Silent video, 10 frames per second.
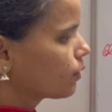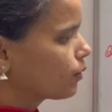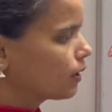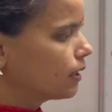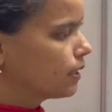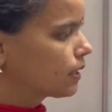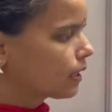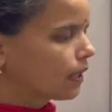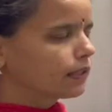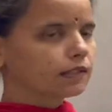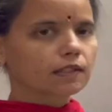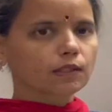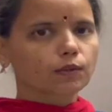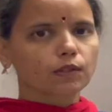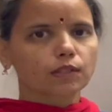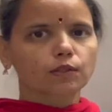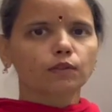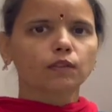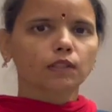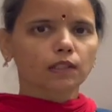so each side is equals
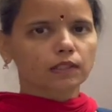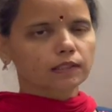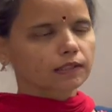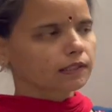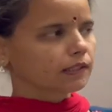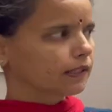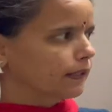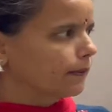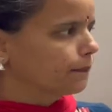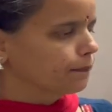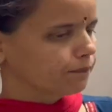to 13.